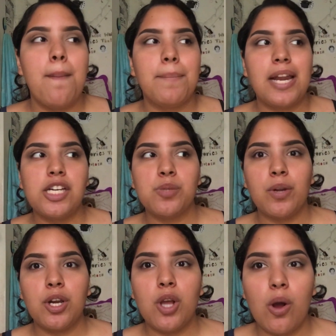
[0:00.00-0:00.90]
but I just
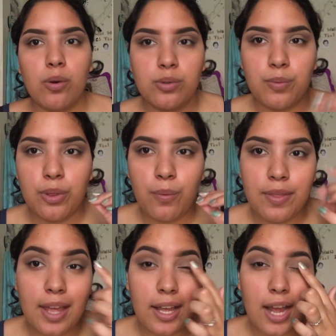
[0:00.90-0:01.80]
wanted to go with
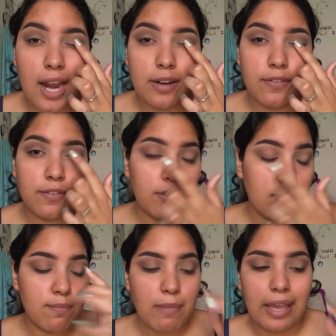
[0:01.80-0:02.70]
one that kind of
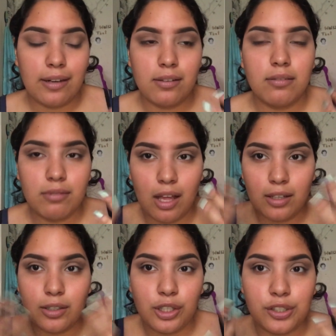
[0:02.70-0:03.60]
made a
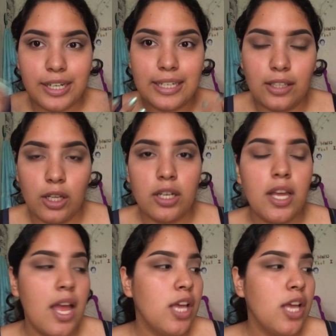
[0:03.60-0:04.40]
glittery look.